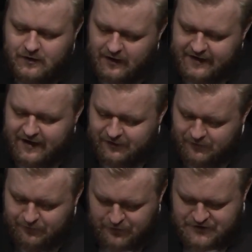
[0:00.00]
Again,
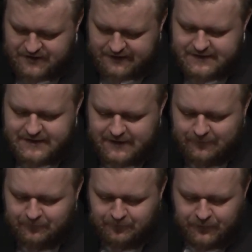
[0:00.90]
verse
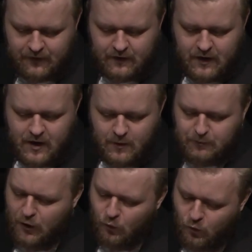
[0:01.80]
16.
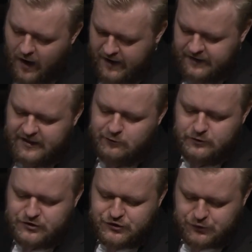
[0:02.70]
But when he
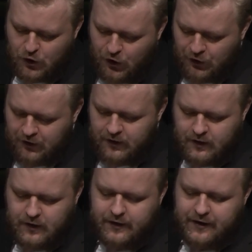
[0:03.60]
was strong,
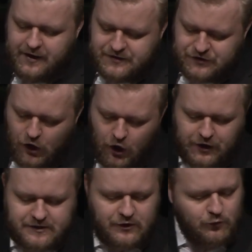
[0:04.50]
his
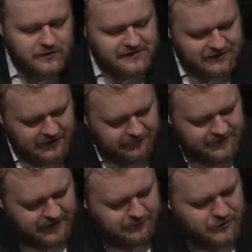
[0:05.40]
heart was
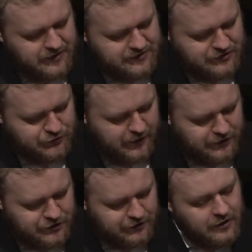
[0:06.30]
lifted up to his
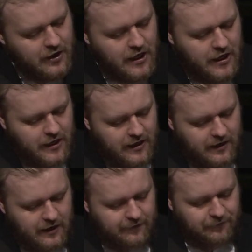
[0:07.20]
destruction.
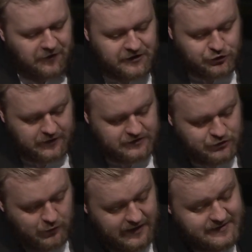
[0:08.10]
For he
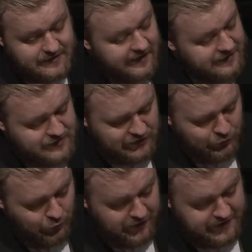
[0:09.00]
transgressed against the
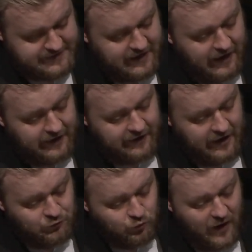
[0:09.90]
Lord his God
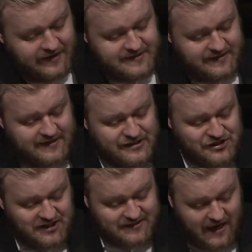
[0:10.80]
and went into
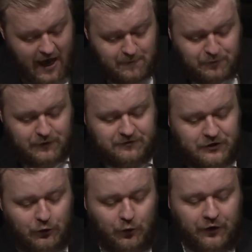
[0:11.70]
the temple of the
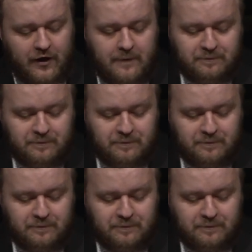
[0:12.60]
Lord